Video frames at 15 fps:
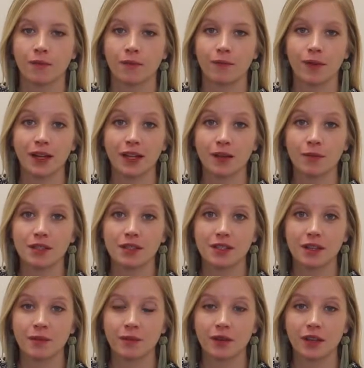My name
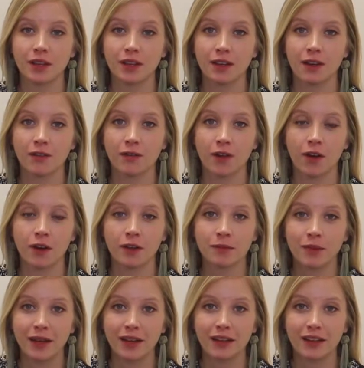is Emily Vaughn
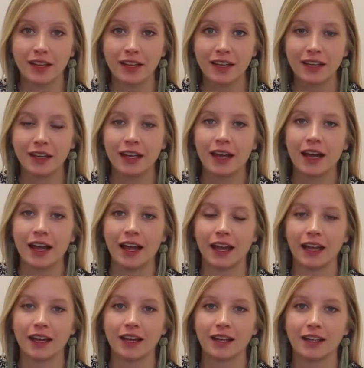Bailey,
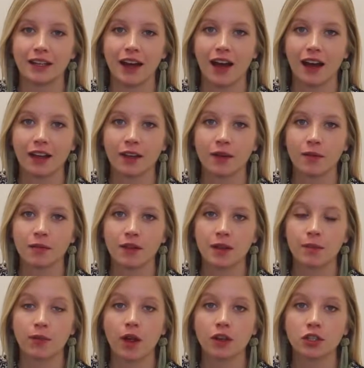and I am the
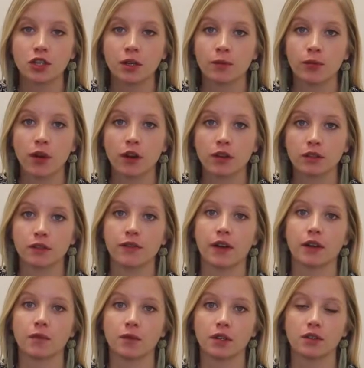Blockchain Product
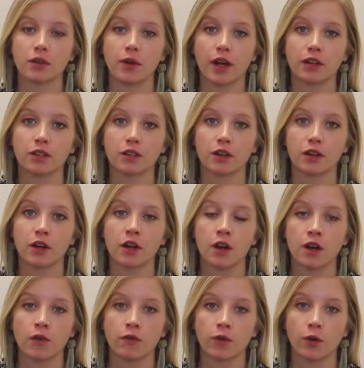Development Director
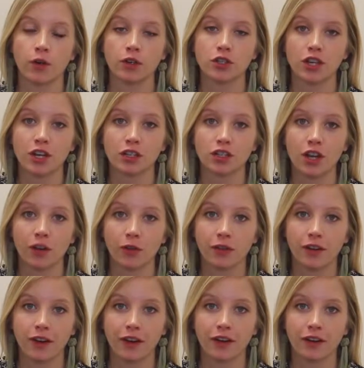for Change
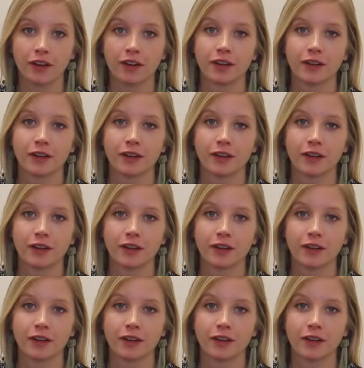Healthcare.